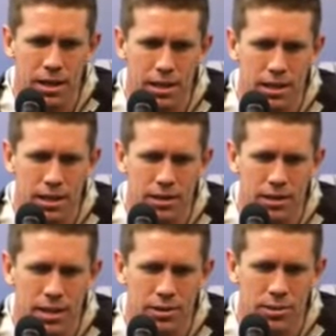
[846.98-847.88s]

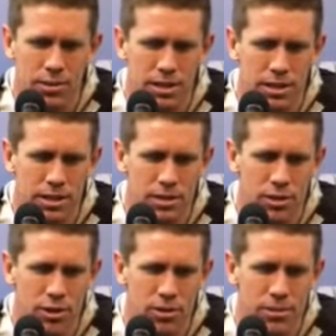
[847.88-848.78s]
I don't know what the
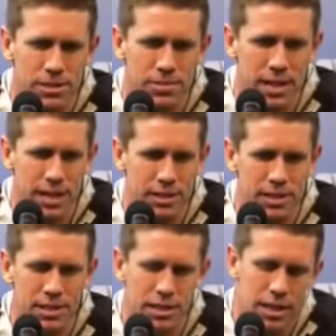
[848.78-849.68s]
term is, but not
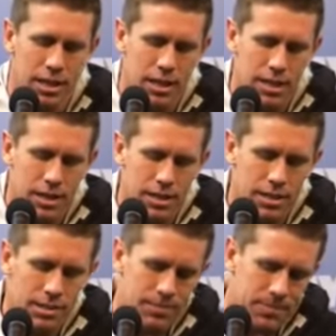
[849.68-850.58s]
to,
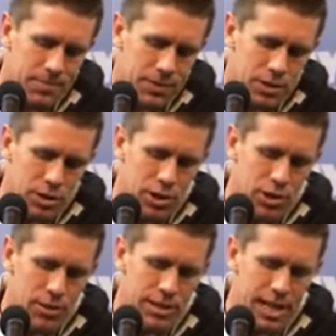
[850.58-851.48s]
you
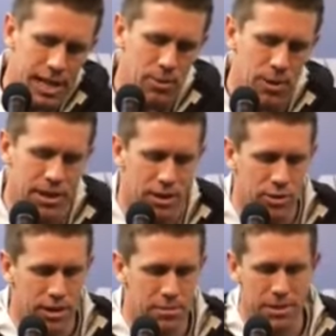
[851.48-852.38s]
don't want to take away the
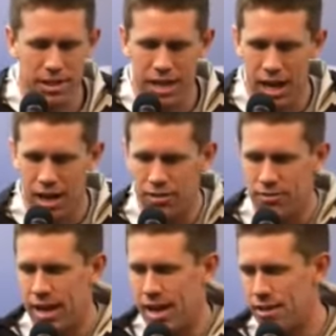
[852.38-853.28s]
credibility
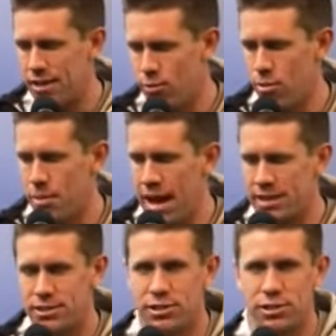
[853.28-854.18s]
of a
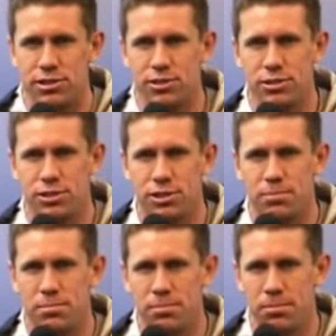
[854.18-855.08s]
format just
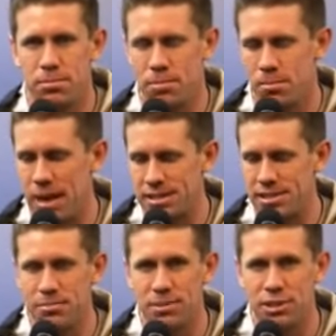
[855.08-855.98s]
by
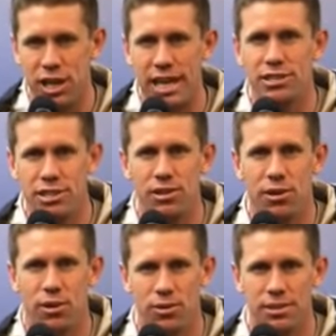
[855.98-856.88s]
simply changing it
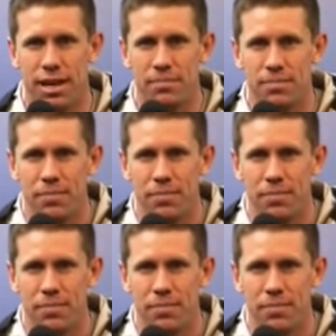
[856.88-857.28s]
all the time.